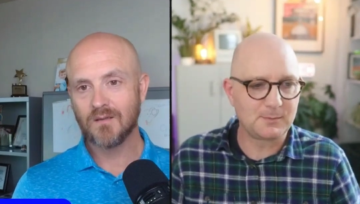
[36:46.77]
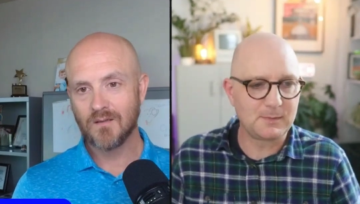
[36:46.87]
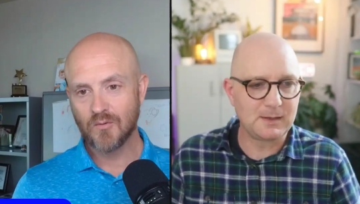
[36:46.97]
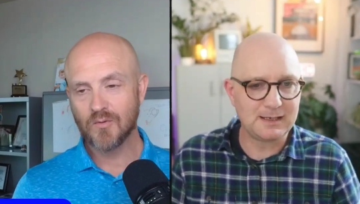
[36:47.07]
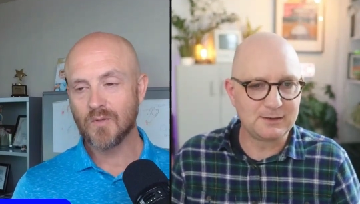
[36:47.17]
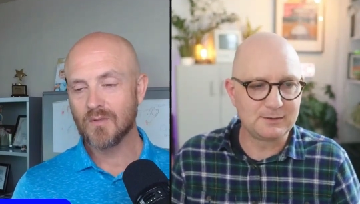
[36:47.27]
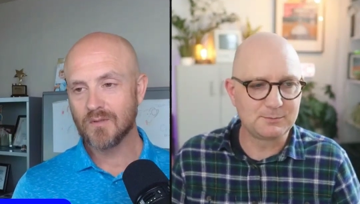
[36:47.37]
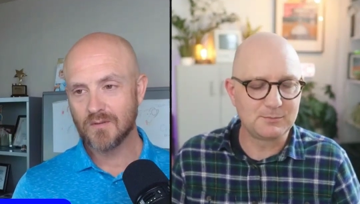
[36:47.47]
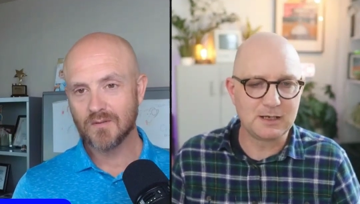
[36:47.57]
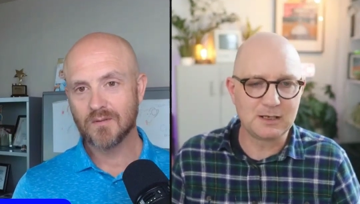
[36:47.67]
Speaker 1: and well,
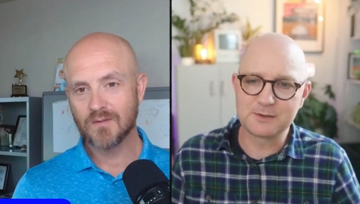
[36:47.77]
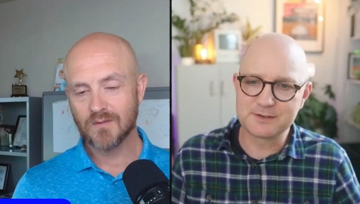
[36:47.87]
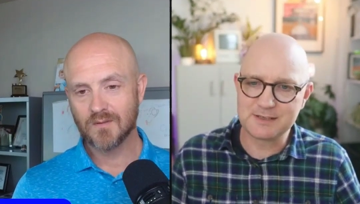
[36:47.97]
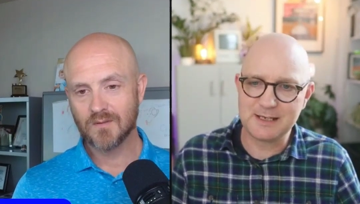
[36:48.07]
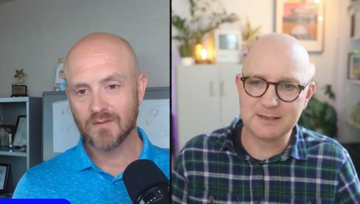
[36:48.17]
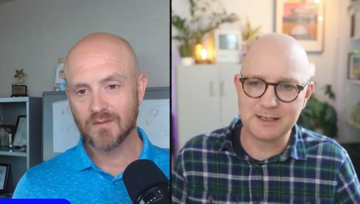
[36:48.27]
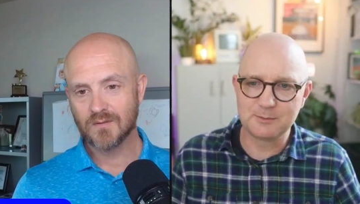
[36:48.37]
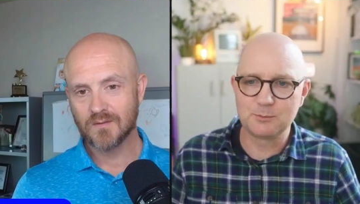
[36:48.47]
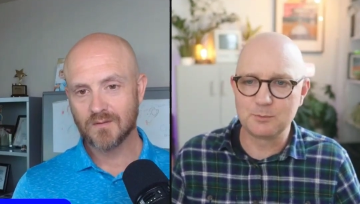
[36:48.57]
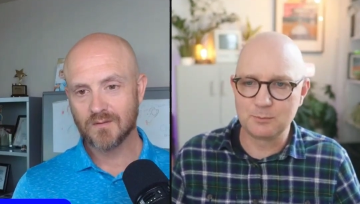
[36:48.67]
alongside that,
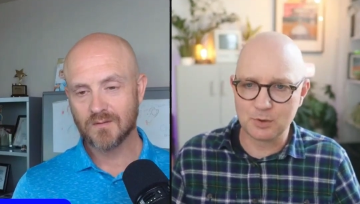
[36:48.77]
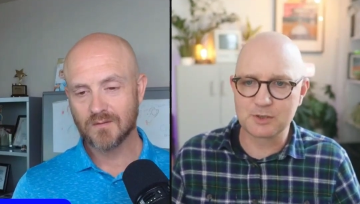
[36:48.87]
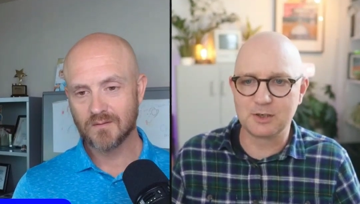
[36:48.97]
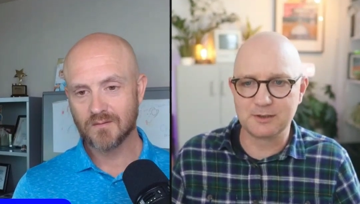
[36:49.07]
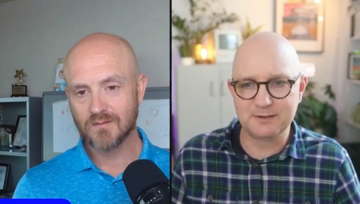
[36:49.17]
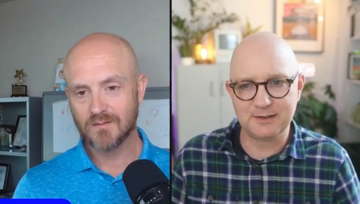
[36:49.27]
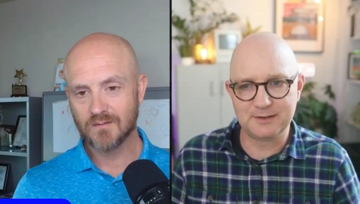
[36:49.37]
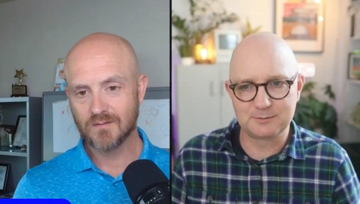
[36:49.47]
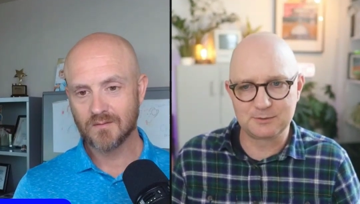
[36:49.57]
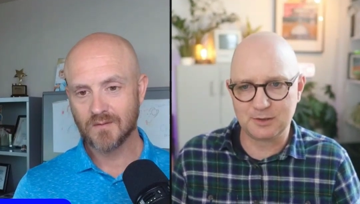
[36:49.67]
more content,
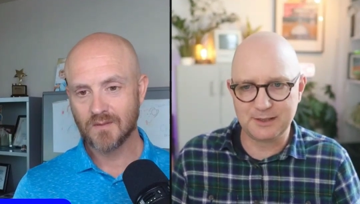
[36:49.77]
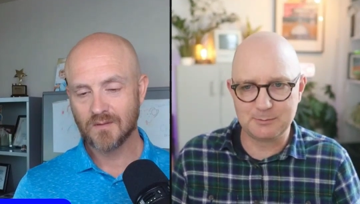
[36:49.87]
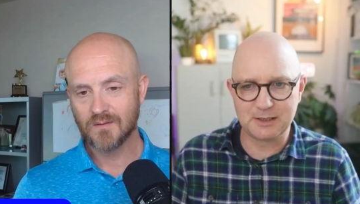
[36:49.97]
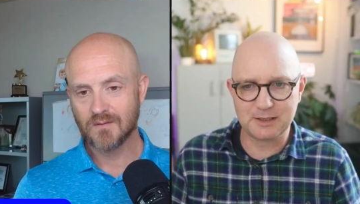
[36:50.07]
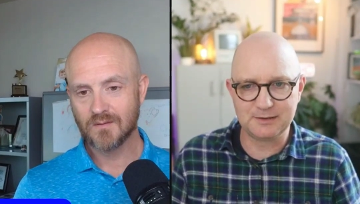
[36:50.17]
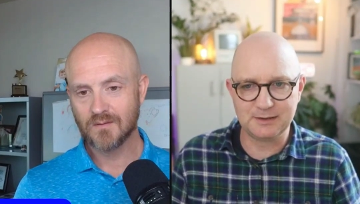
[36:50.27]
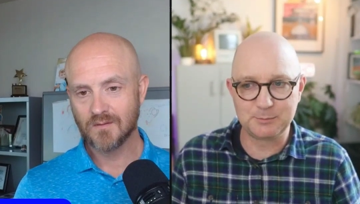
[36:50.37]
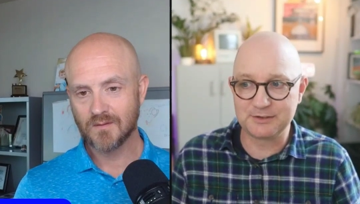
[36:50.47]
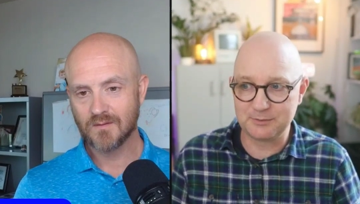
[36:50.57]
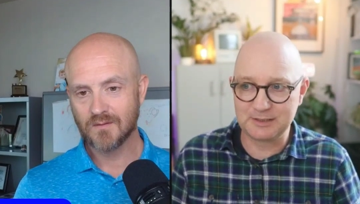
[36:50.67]
content marketing,
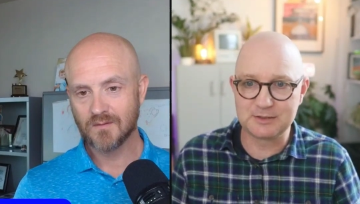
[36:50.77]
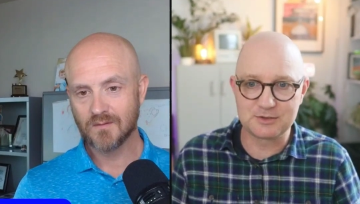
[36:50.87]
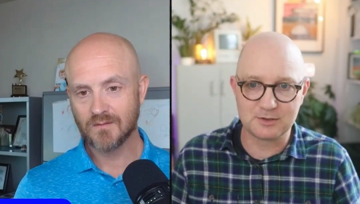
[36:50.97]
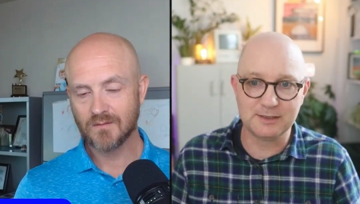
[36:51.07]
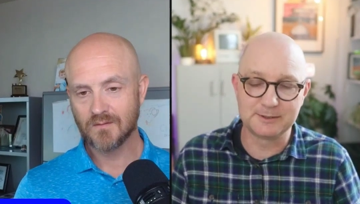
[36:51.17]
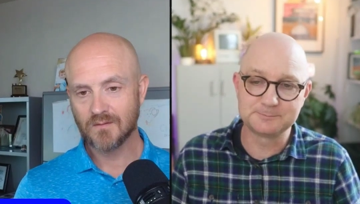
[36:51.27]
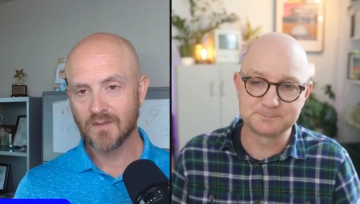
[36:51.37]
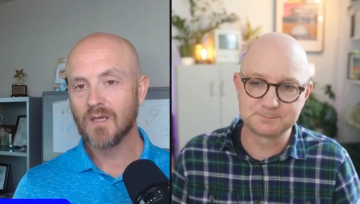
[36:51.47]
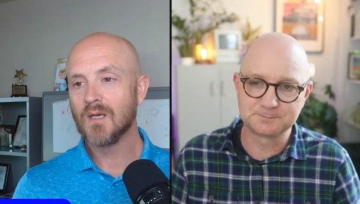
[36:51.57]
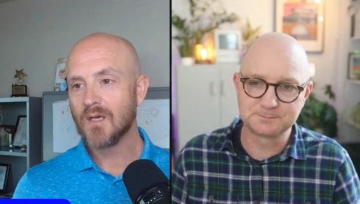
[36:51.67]
because I really enjoy it.
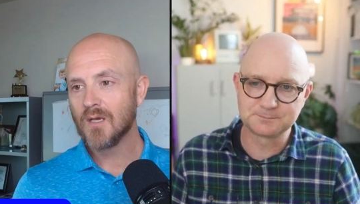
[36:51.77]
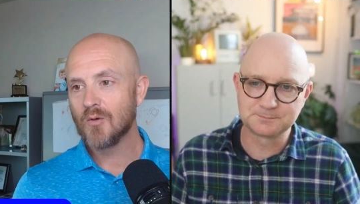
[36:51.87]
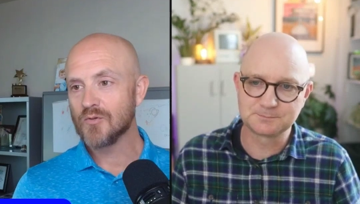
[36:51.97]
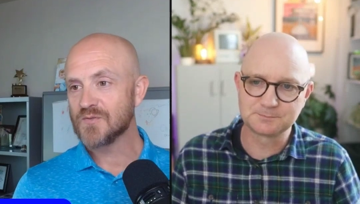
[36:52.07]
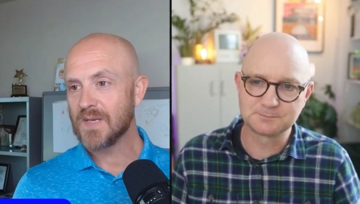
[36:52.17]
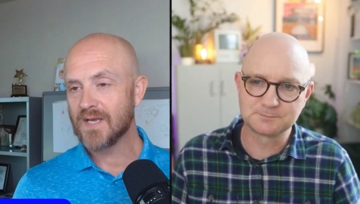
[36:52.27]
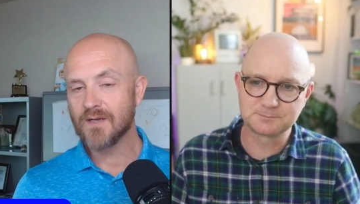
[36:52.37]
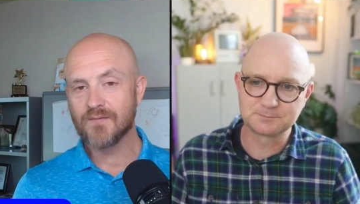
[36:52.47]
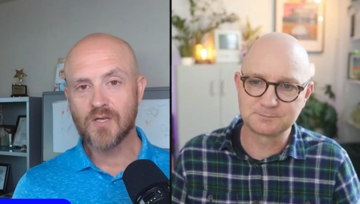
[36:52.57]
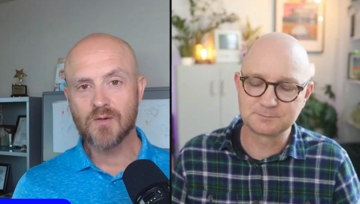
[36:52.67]
Speaker 2: Well,
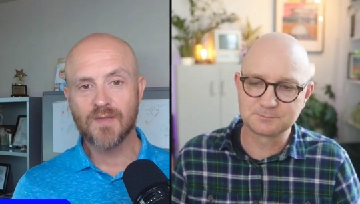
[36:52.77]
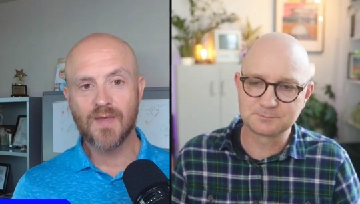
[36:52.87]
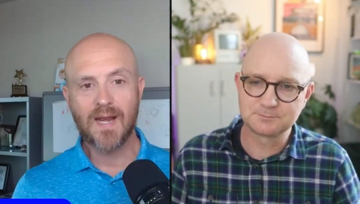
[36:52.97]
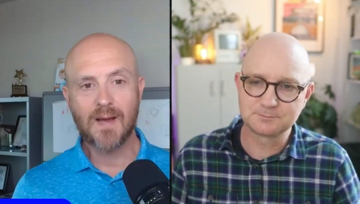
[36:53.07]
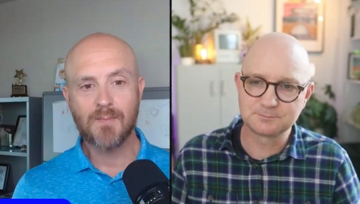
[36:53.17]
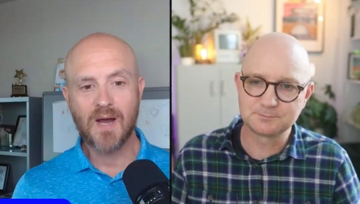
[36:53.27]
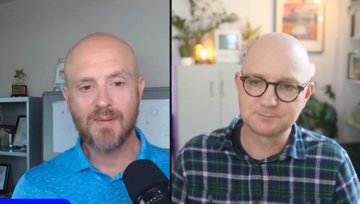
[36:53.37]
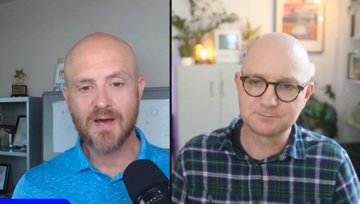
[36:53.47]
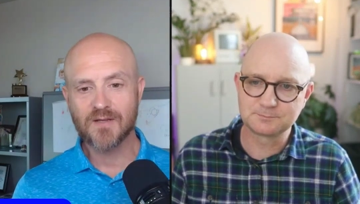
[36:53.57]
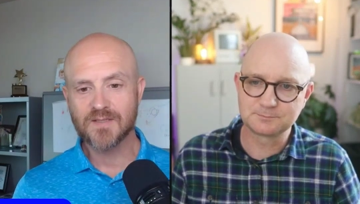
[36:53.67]
speaking of doing that, how,
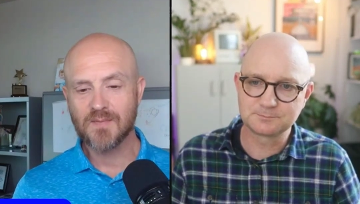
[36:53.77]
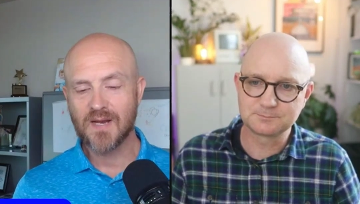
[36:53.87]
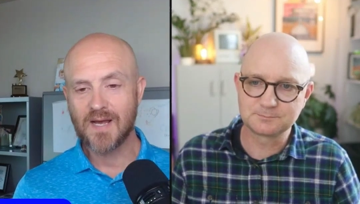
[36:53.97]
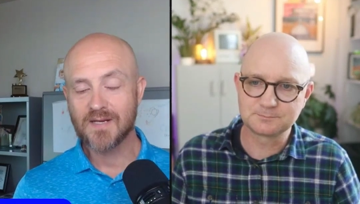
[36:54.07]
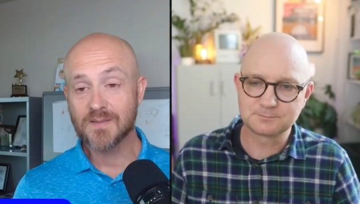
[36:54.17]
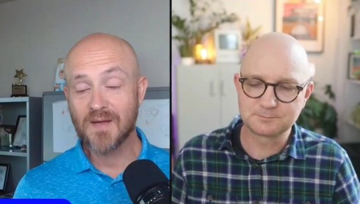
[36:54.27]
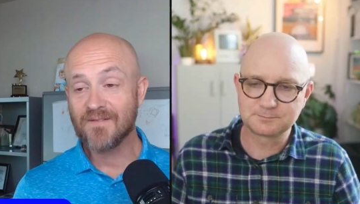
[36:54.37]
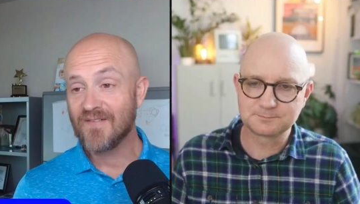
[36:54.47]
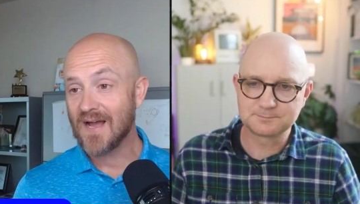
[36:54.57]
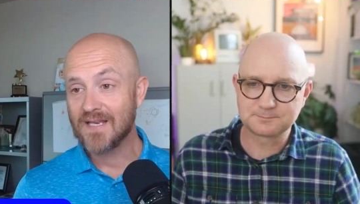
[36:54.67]
Bob, how does somebody how does
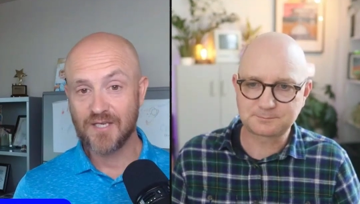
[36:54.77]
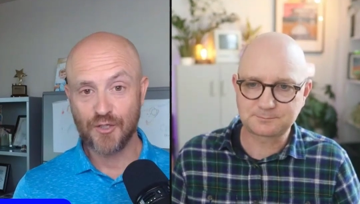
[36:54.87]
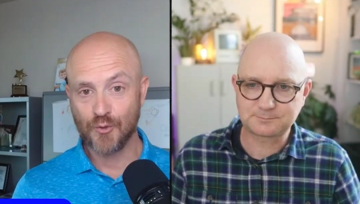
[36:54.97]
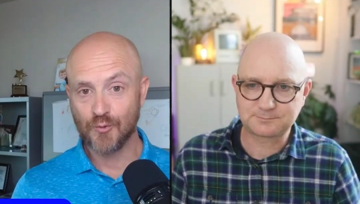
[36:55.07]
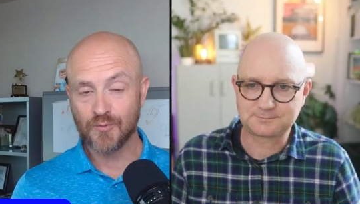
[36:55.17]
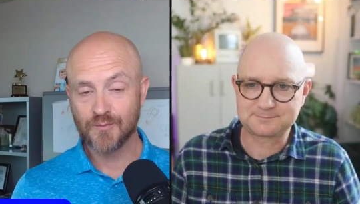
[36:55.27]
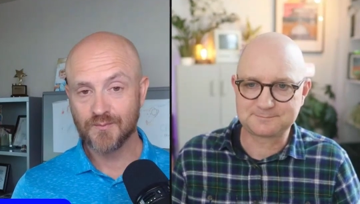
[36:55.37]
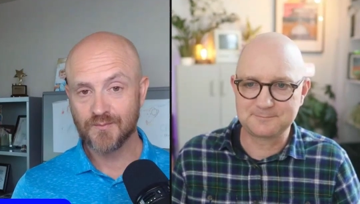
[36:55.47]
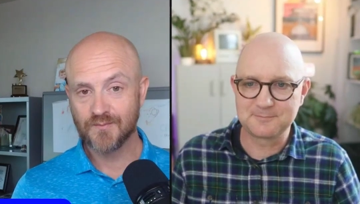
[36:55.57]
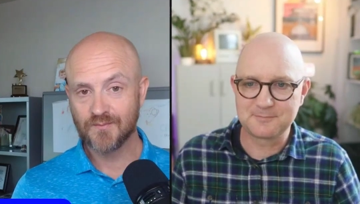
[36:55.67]
somebody find
Speaker 1: you?
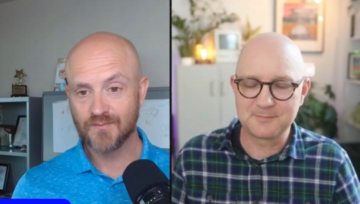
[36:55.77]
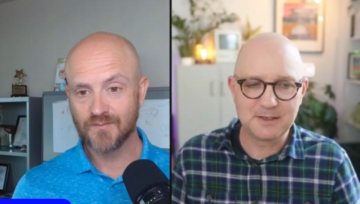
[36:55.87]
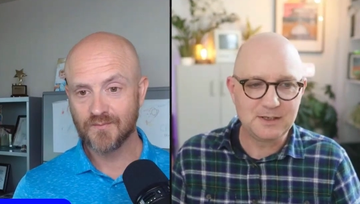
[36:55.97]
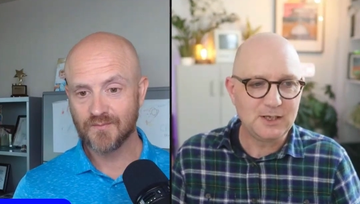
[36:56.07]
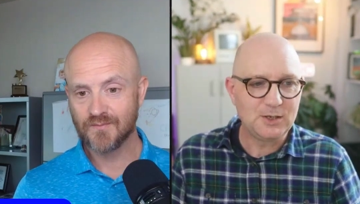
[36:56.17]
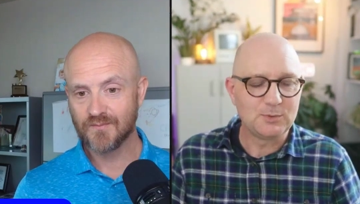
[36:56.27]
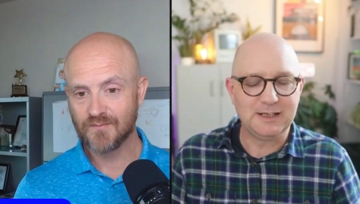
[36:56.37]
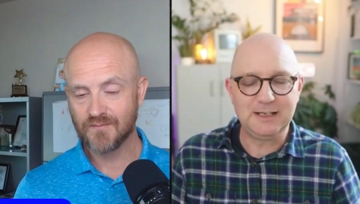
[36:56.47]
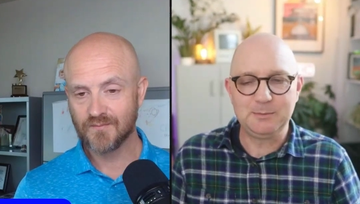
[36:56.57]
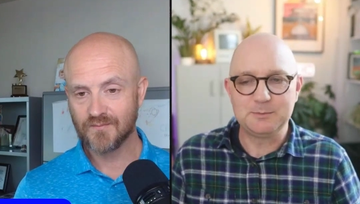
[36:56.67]
Well, I
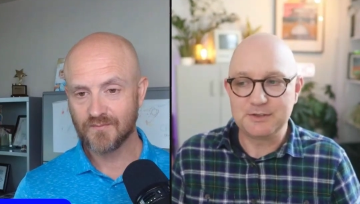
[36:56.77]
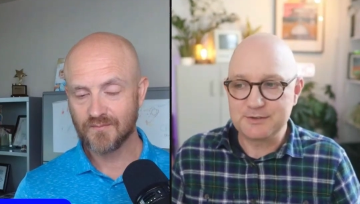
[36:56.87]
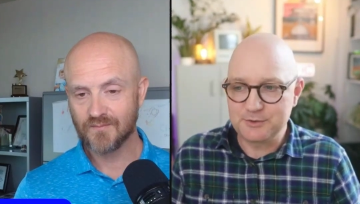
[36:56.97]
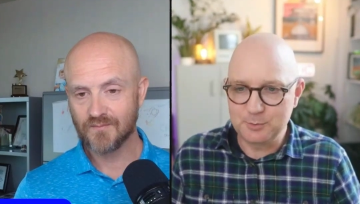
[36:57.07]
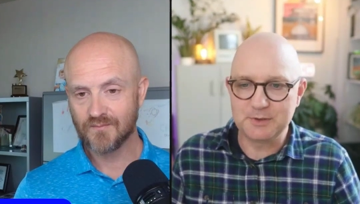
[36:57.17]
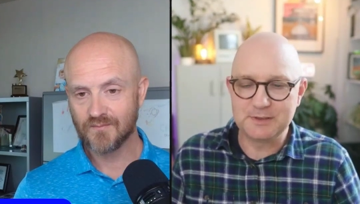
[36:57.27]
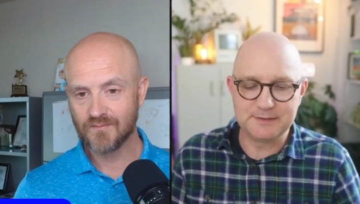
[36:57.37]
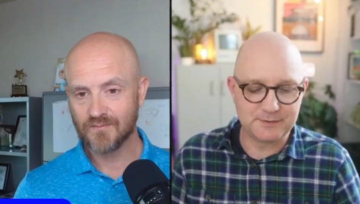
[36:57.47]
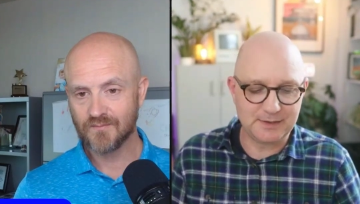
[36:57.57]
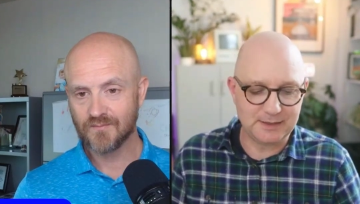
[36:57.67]
am super easy to
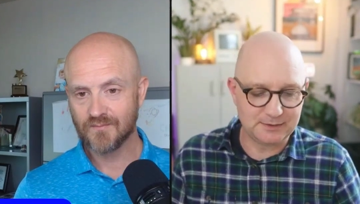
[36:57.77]
find. You